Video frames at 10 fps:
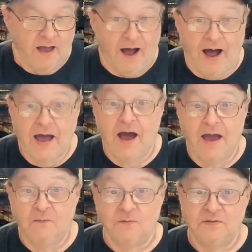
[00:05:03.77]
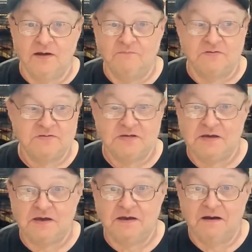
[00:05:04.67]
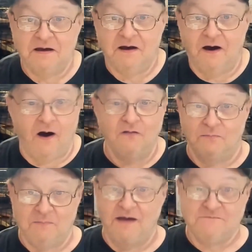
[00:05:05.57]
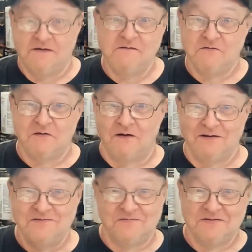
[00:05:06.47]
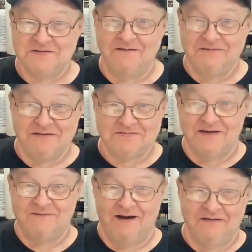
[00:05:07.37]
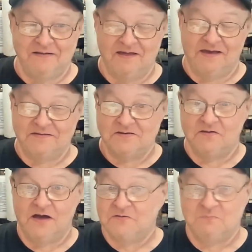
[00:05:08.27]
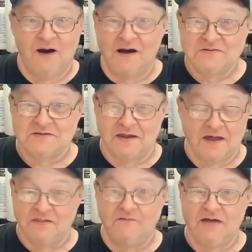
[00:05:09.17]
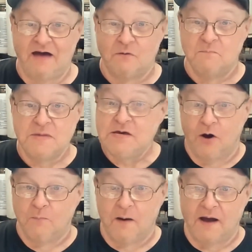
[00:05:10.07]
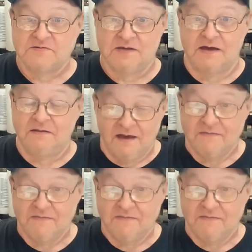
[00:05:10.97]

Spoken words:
I would love to see all of my favorite artists from the 70s come out in like a deluxe box set. I'd love to have a Miko box set.